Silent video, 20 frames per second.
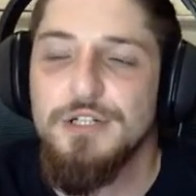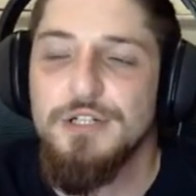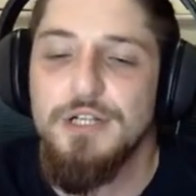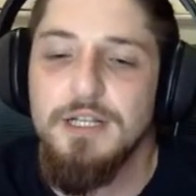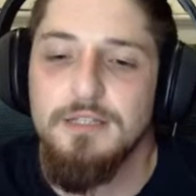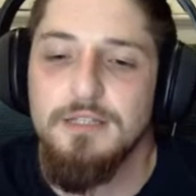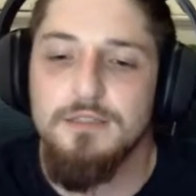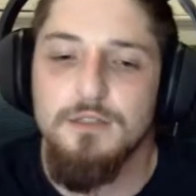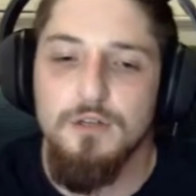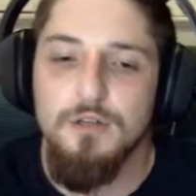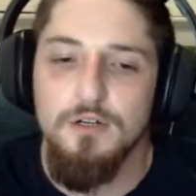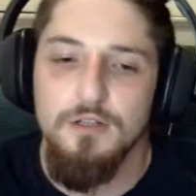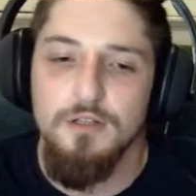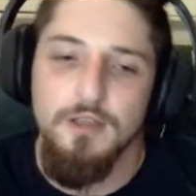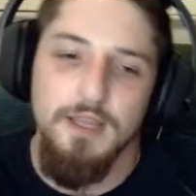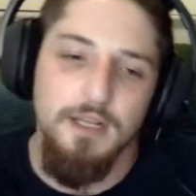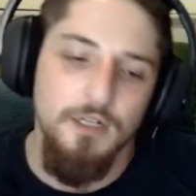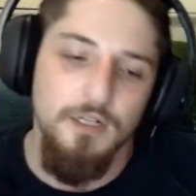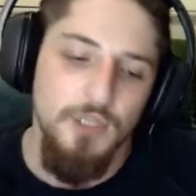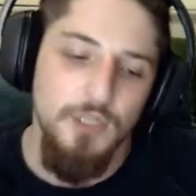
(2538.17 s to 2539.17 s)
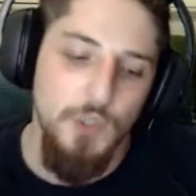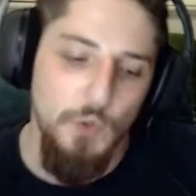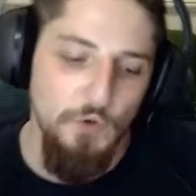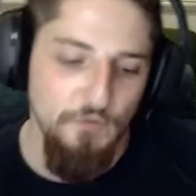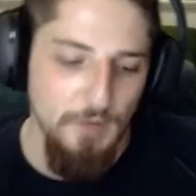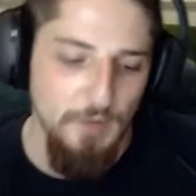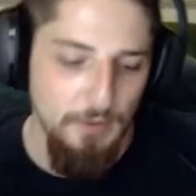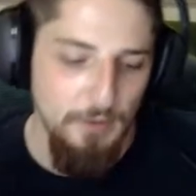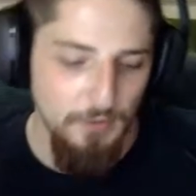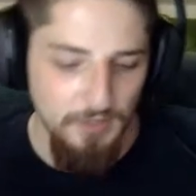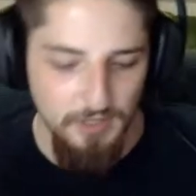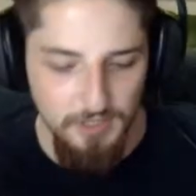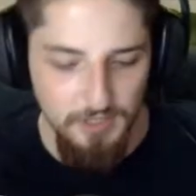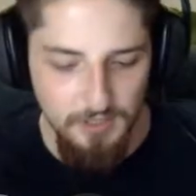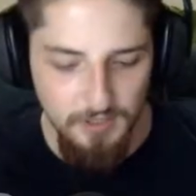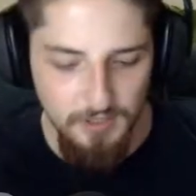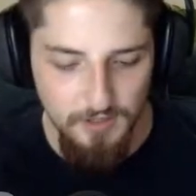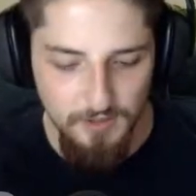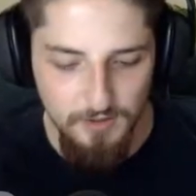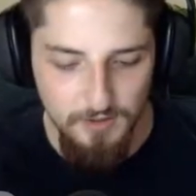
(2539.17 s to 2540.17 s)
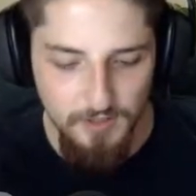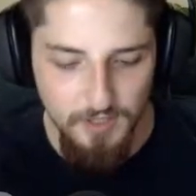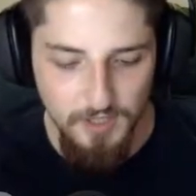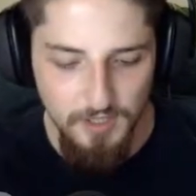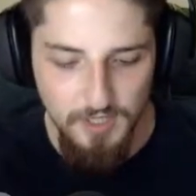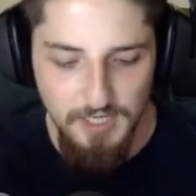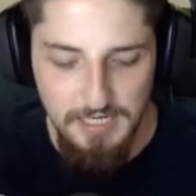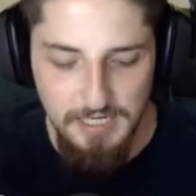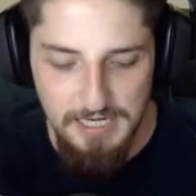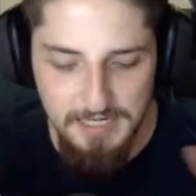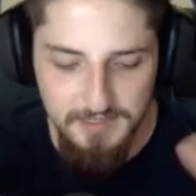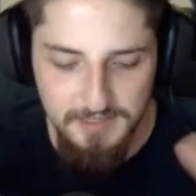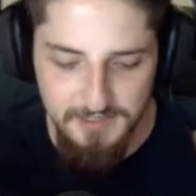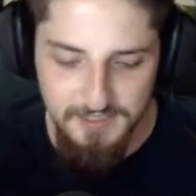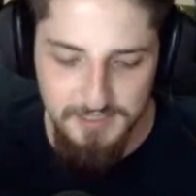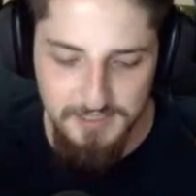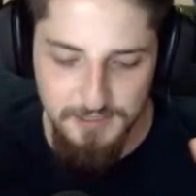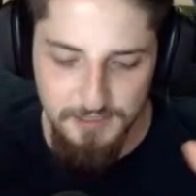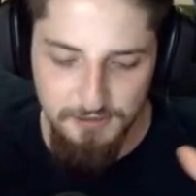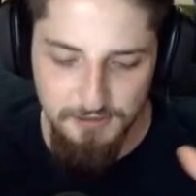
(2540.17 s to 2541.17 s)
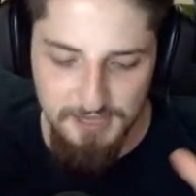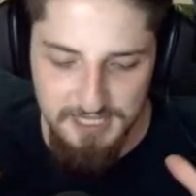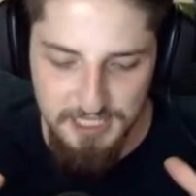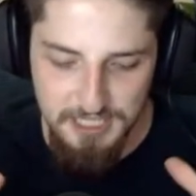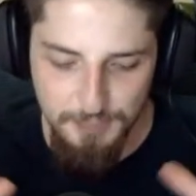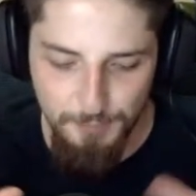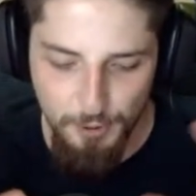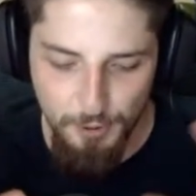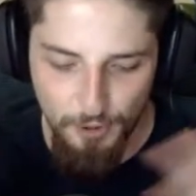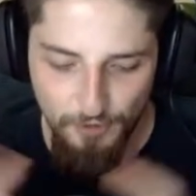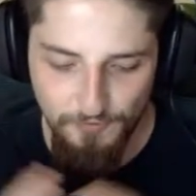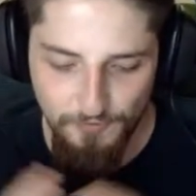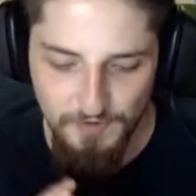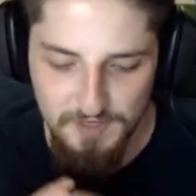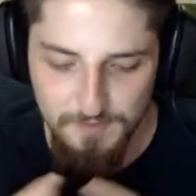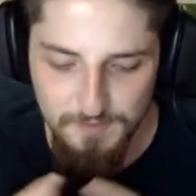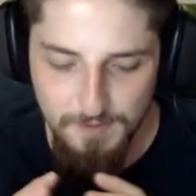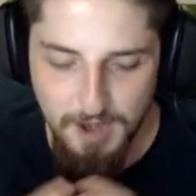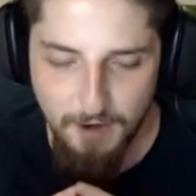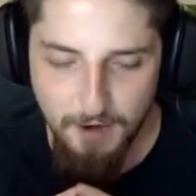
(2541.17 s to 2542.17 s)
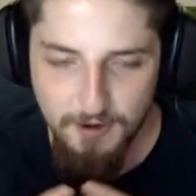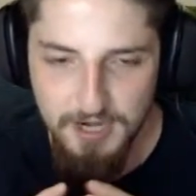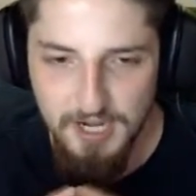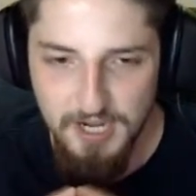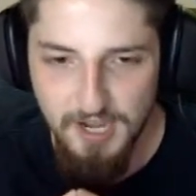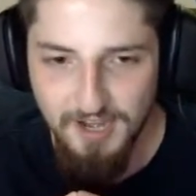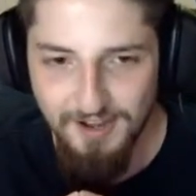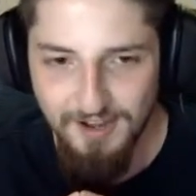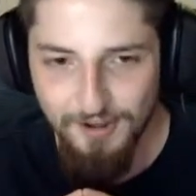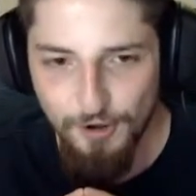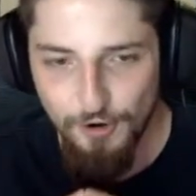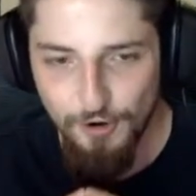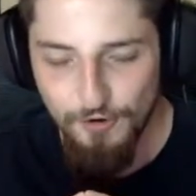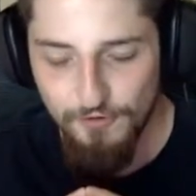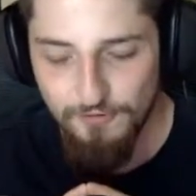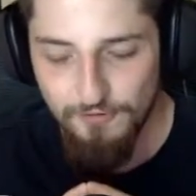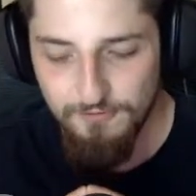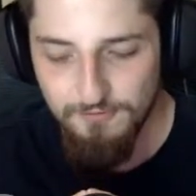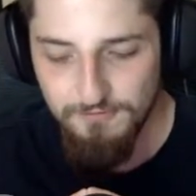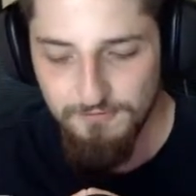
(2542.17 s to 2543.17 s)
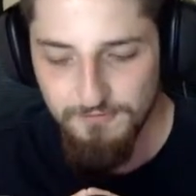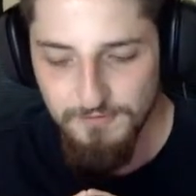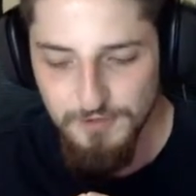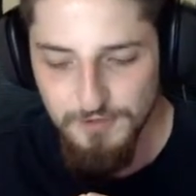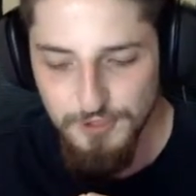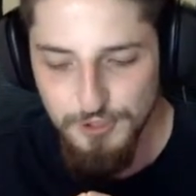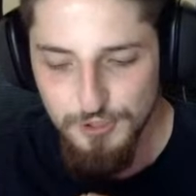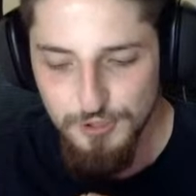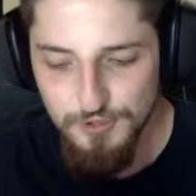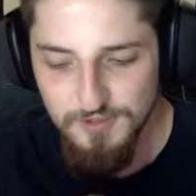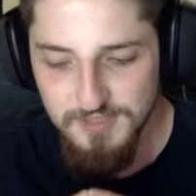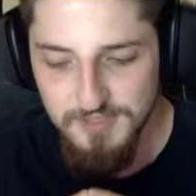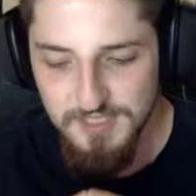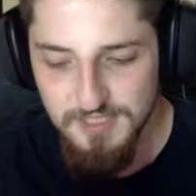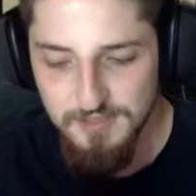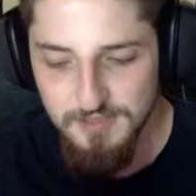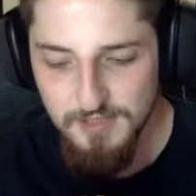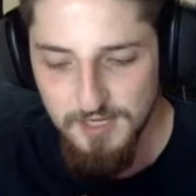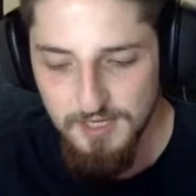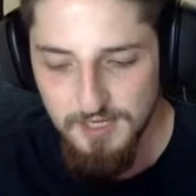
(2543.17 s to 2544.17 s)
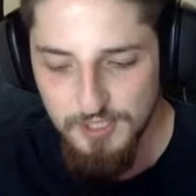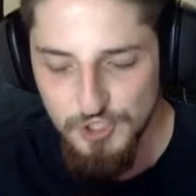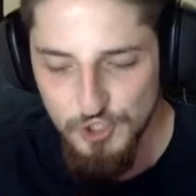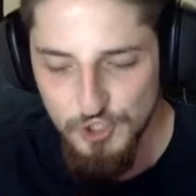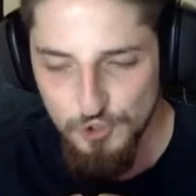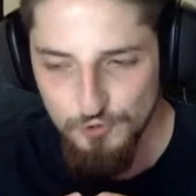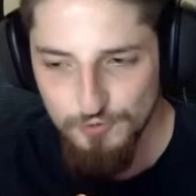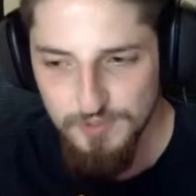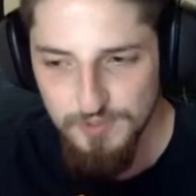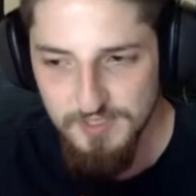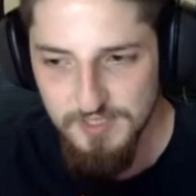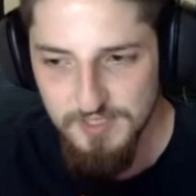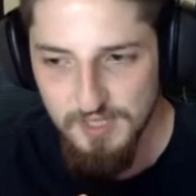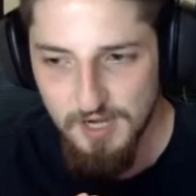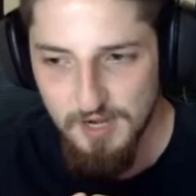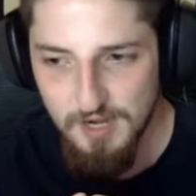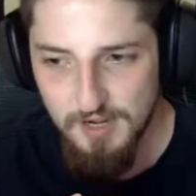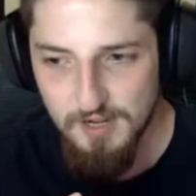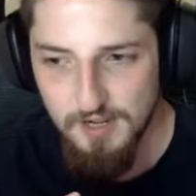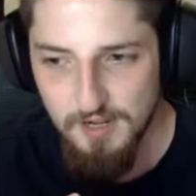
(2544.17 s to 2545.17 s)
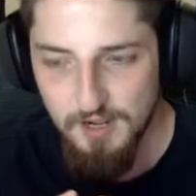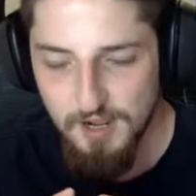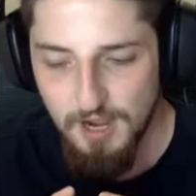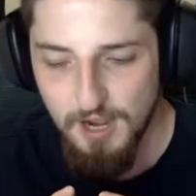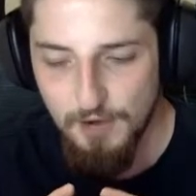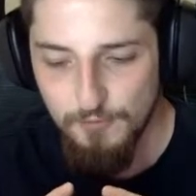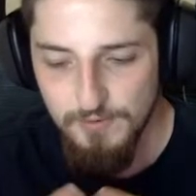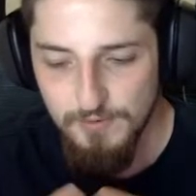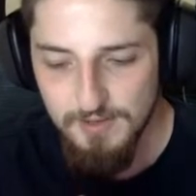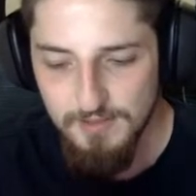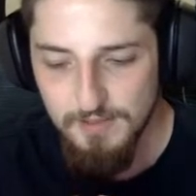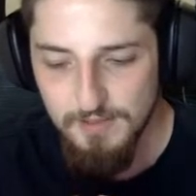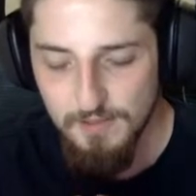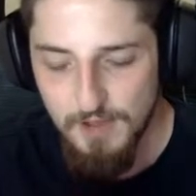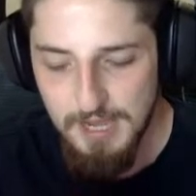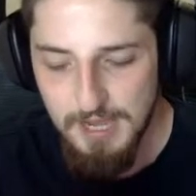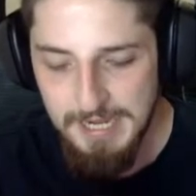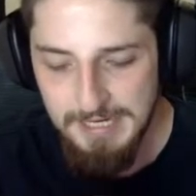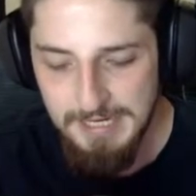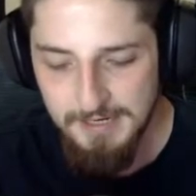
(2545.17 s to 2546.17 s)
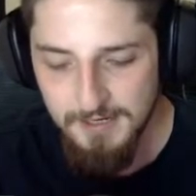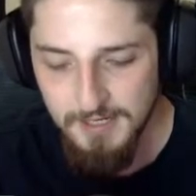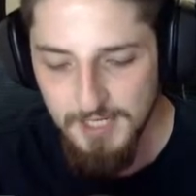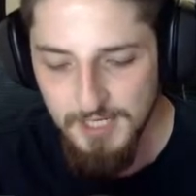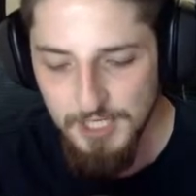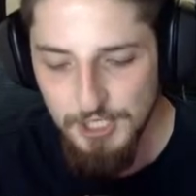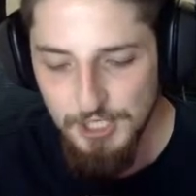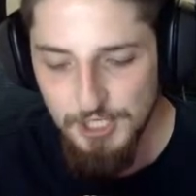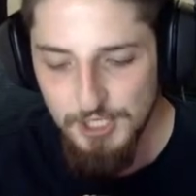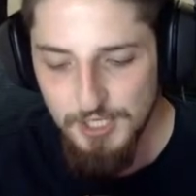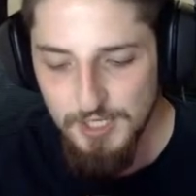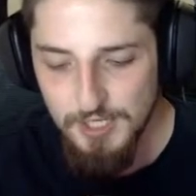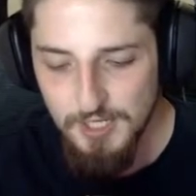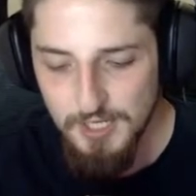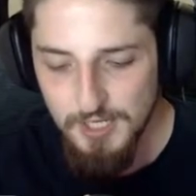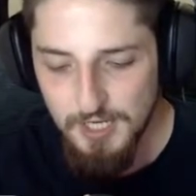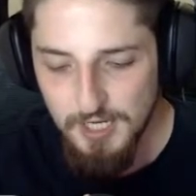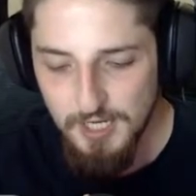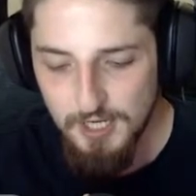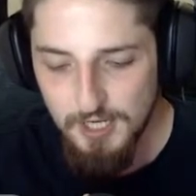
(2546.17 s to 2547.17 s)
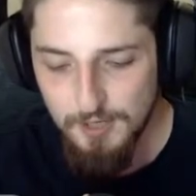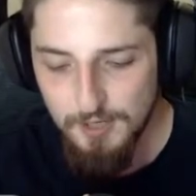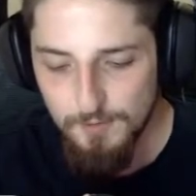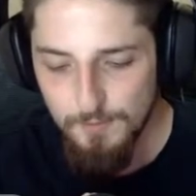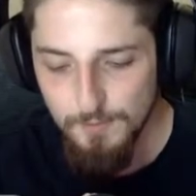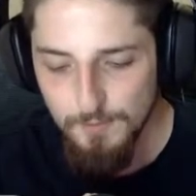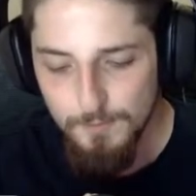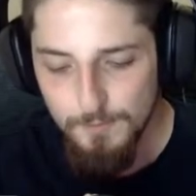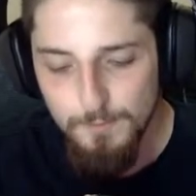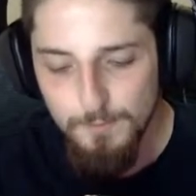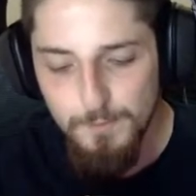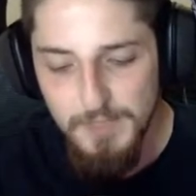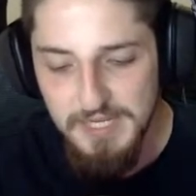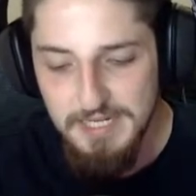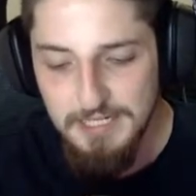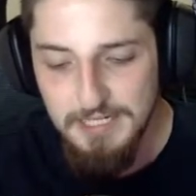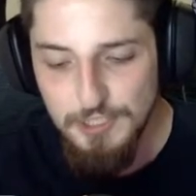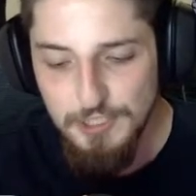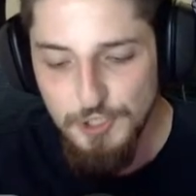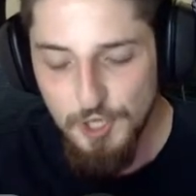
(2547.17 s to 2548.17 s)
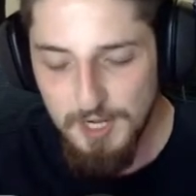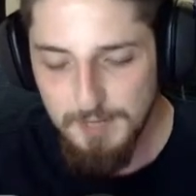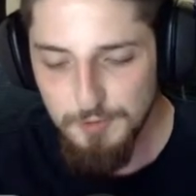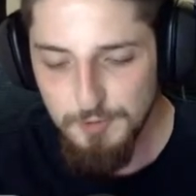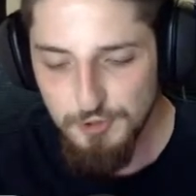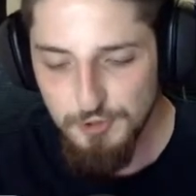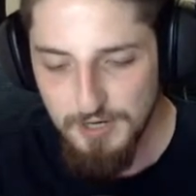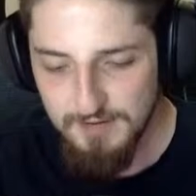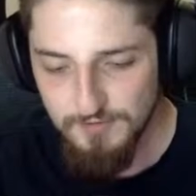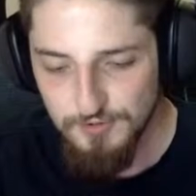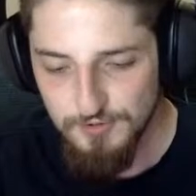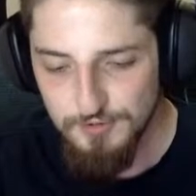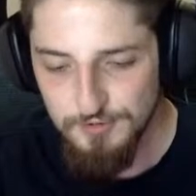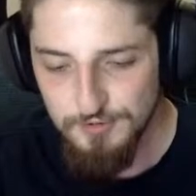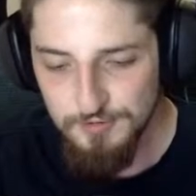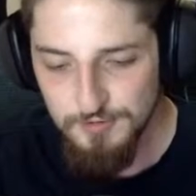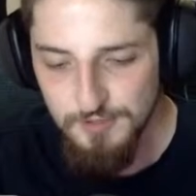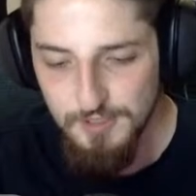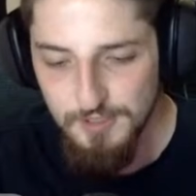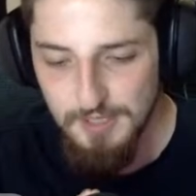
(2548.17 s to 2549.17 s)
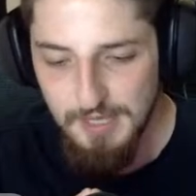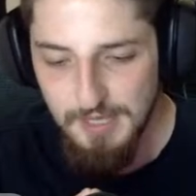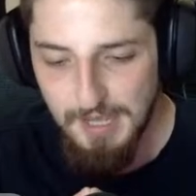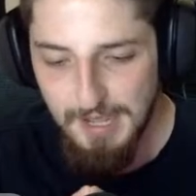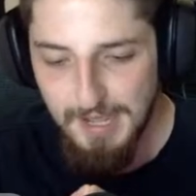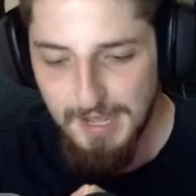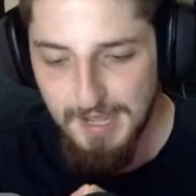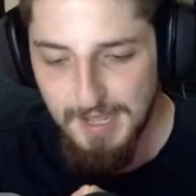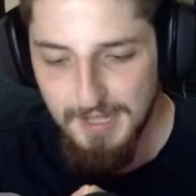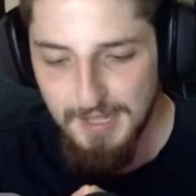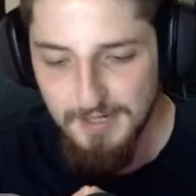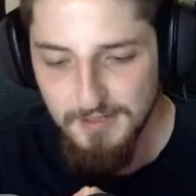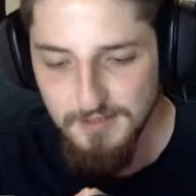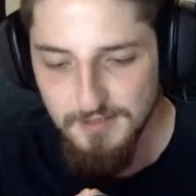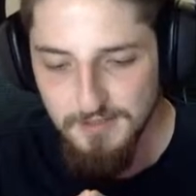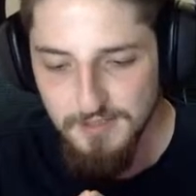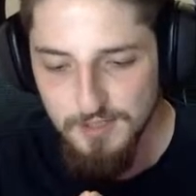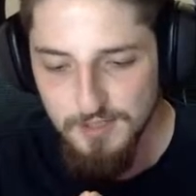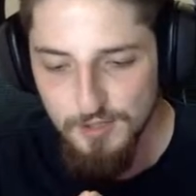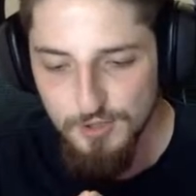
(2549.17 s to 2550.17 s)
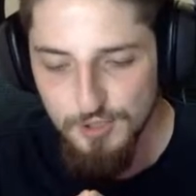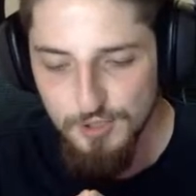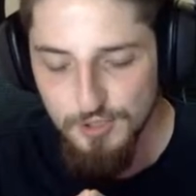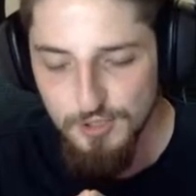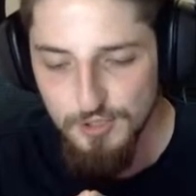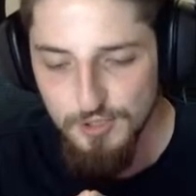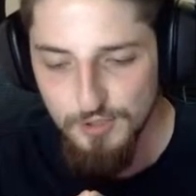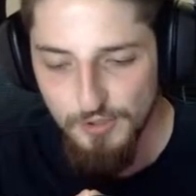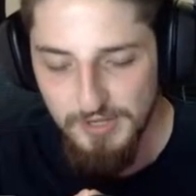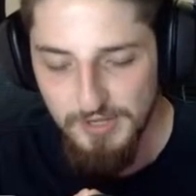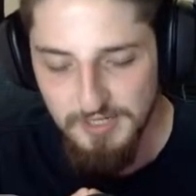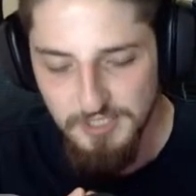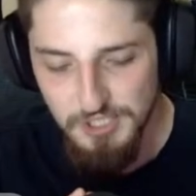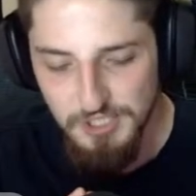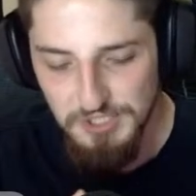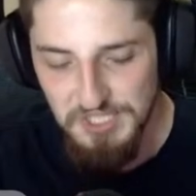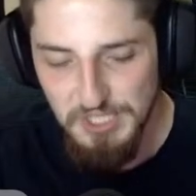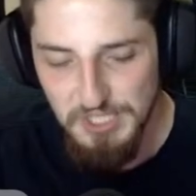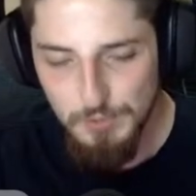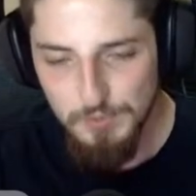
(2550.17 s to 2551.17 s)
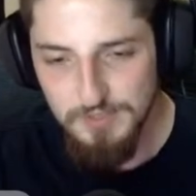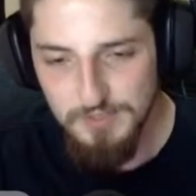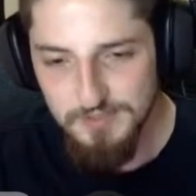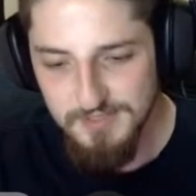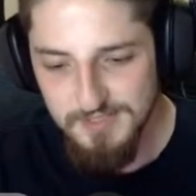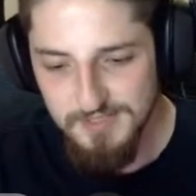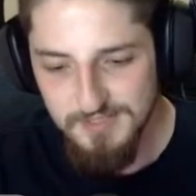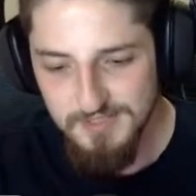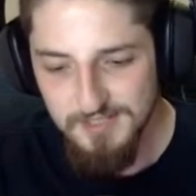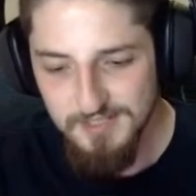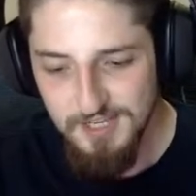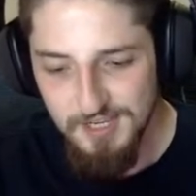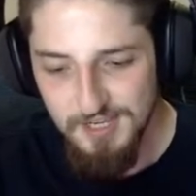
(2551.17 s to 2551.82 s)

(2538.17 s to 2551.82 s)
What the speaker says: It's got like two of my really. It's like the perfect marrying of two genres that I really like, being time travel and the like delinquents,